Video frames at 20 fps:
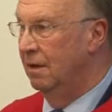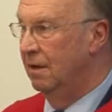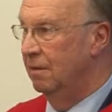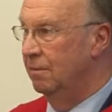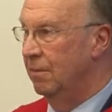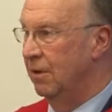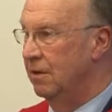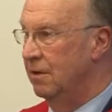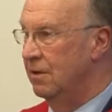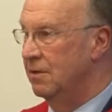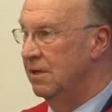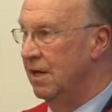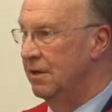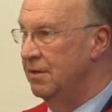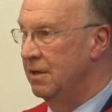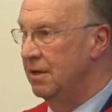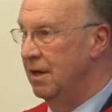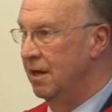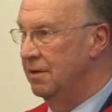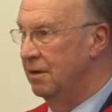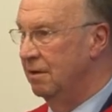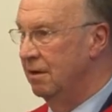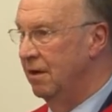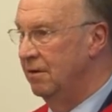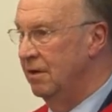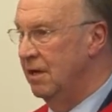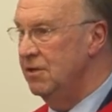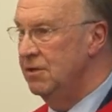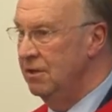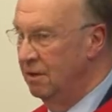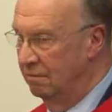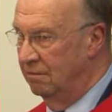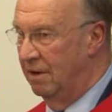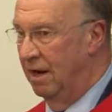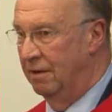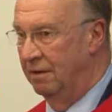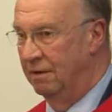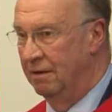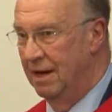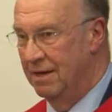because London Underground is not
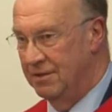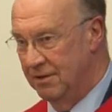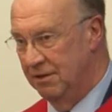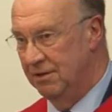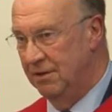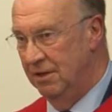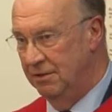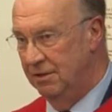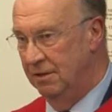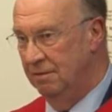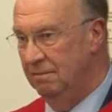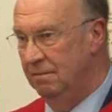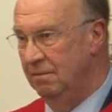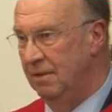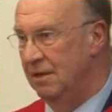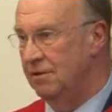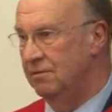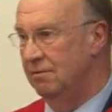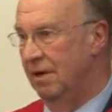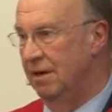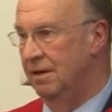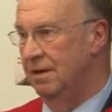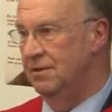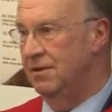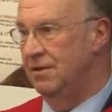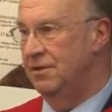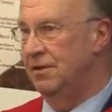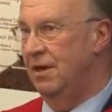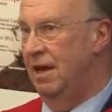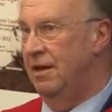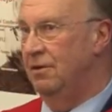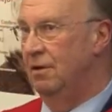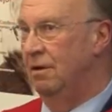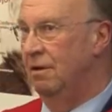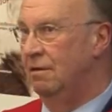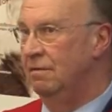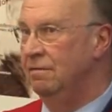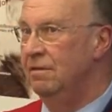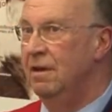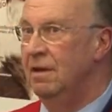run as a system, it's run as a set
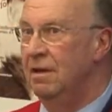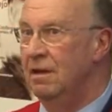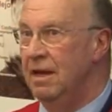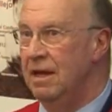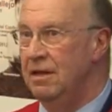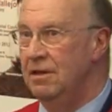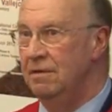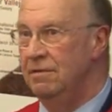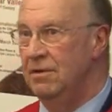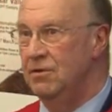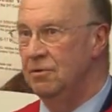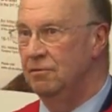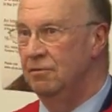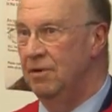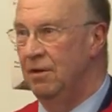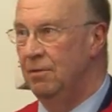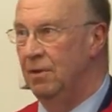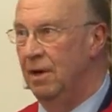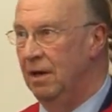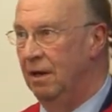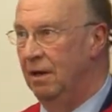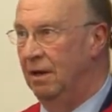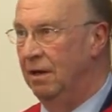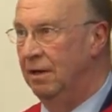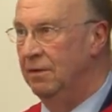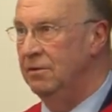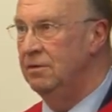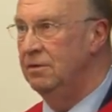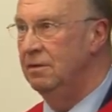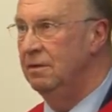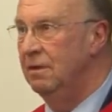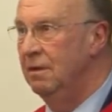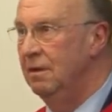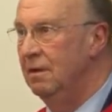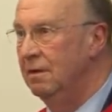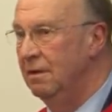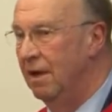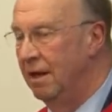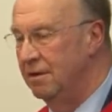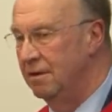of individual railway lines,
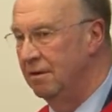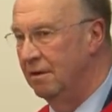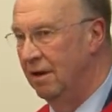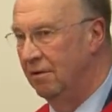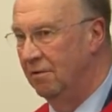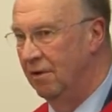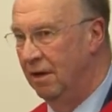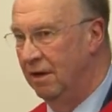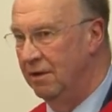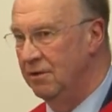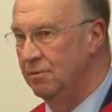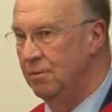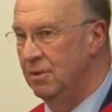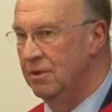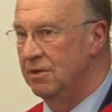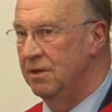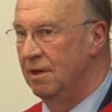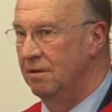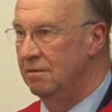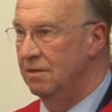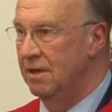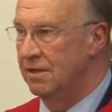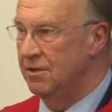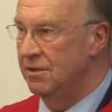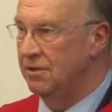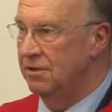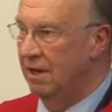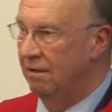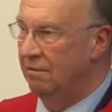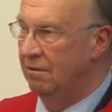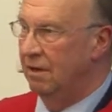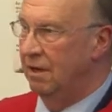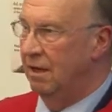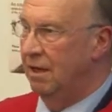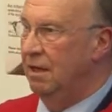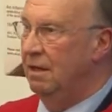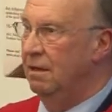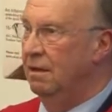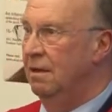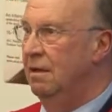underground lines, which don't
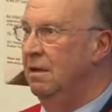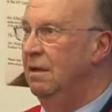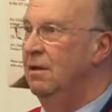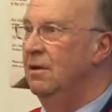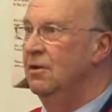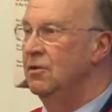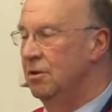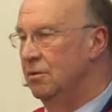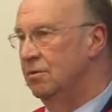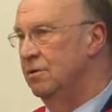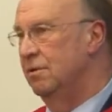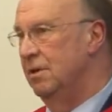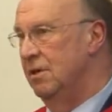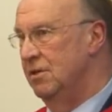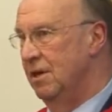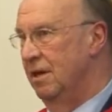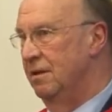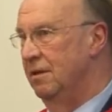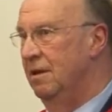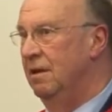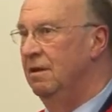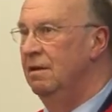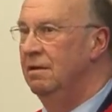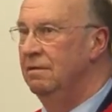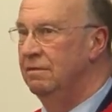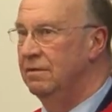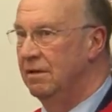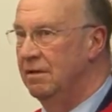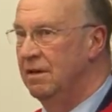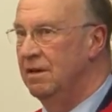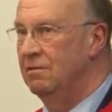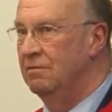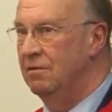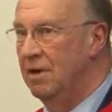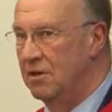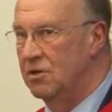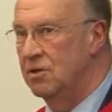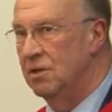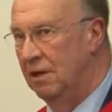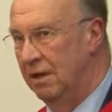necessarily talk to each other very
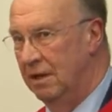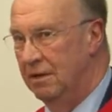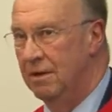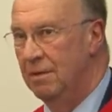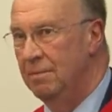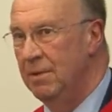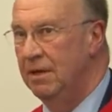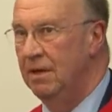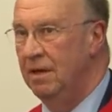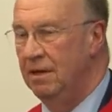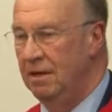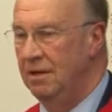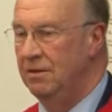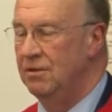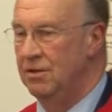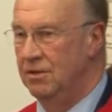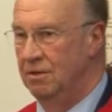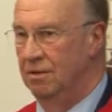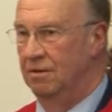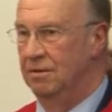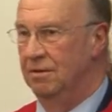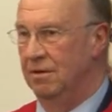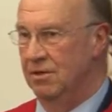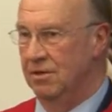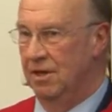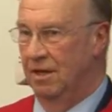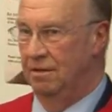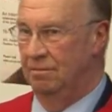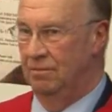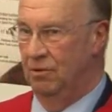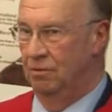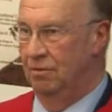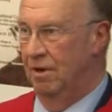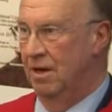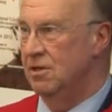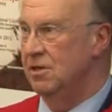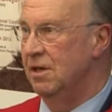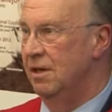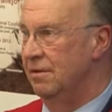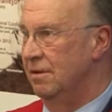richly. They're beginning to talk to each other more
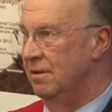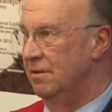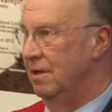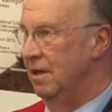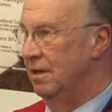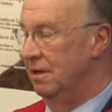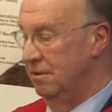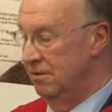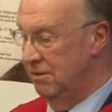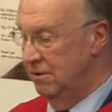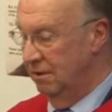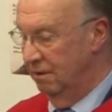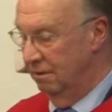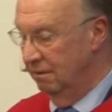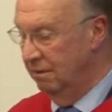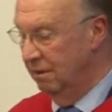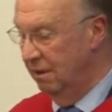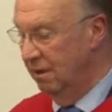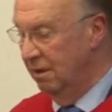richly than they used to,